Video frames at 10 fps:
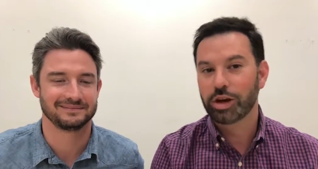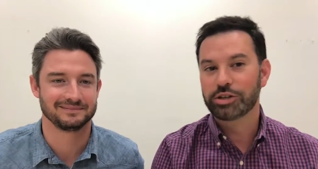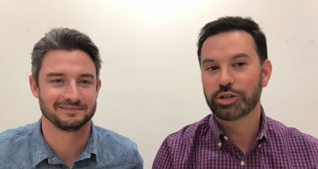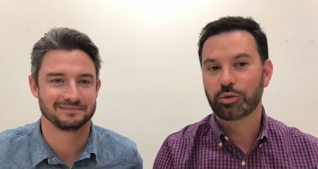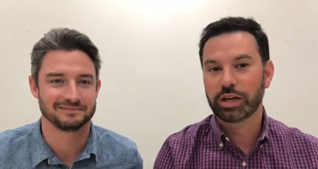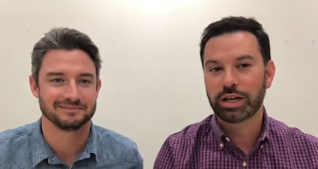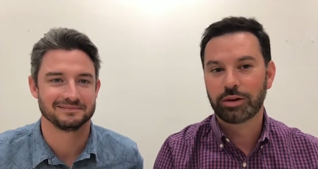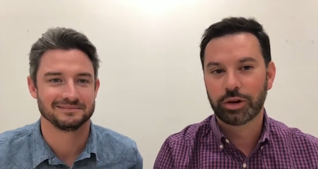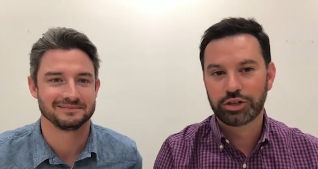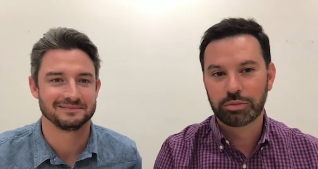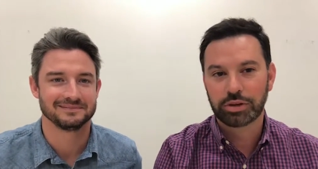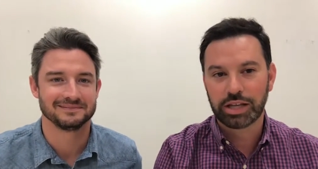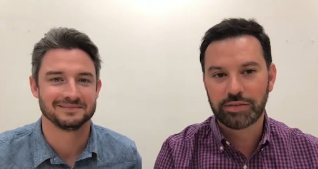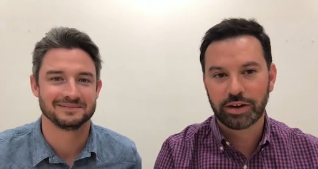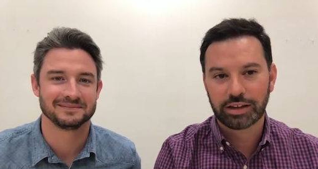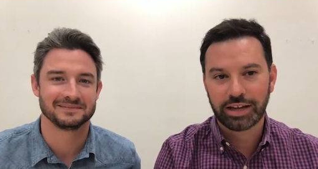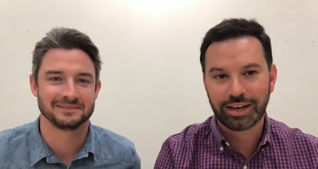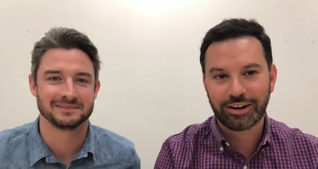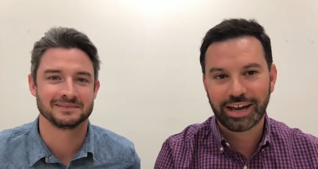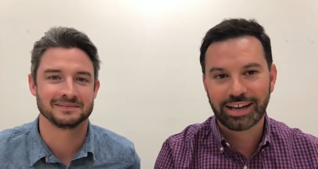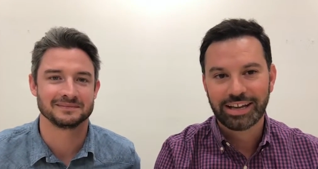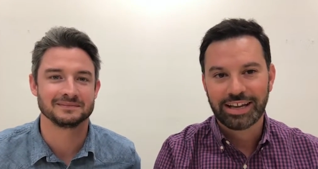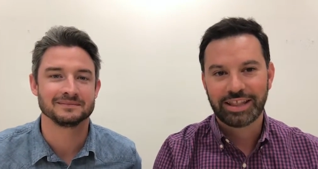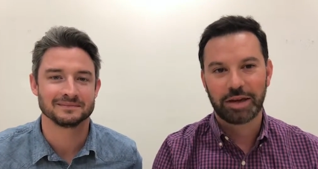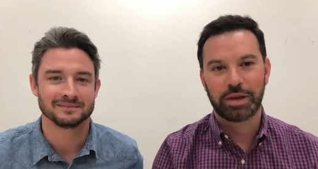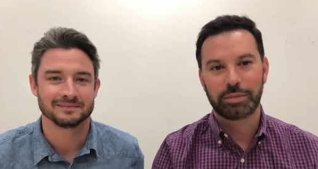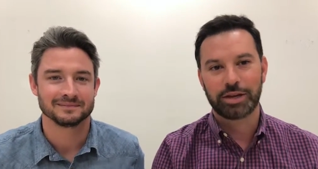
Speaker 1: what you read and what you believe on the internet. That